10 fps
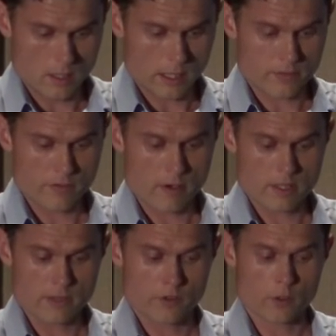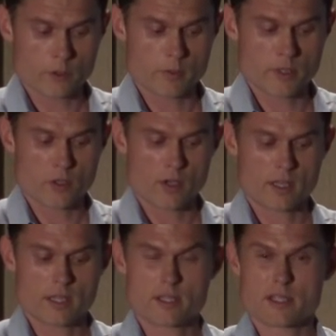It's very difficult to be certain
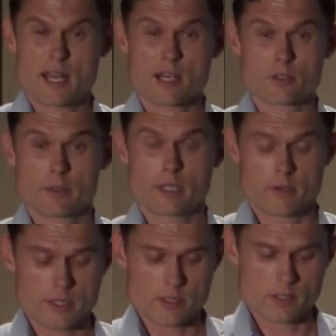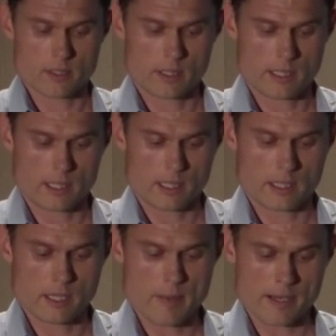that this is an actual increase in
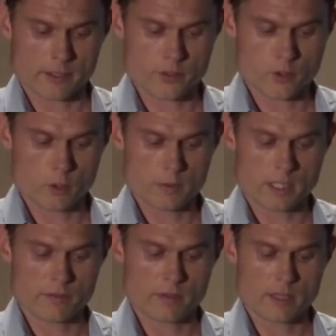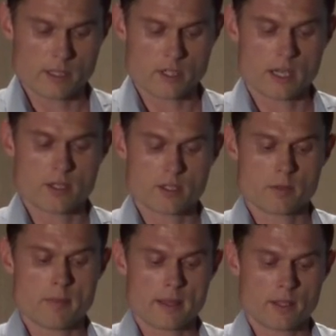the amount consumed given that changes
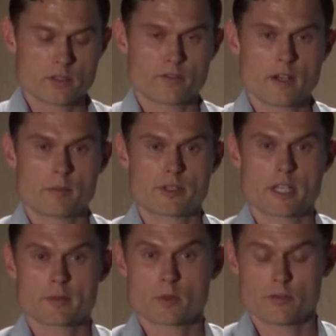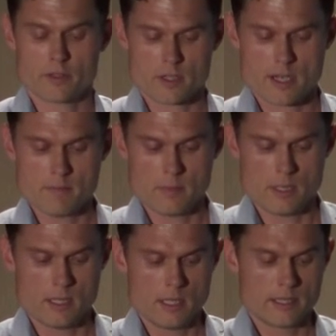in methods of fiber assessment over time.
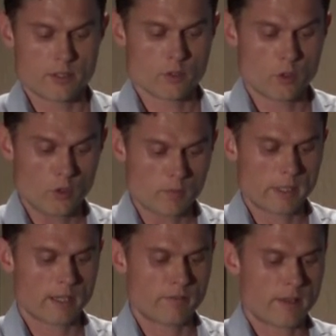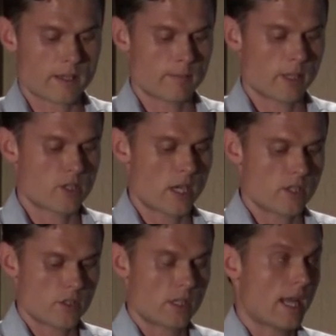This could be confounded by
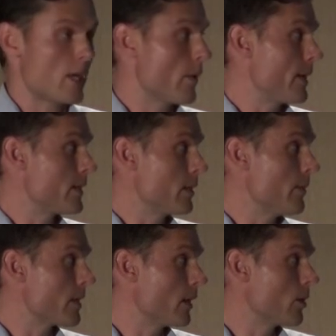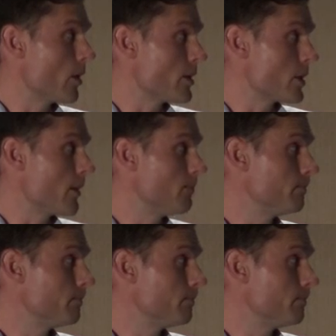changes in AOAC methodology.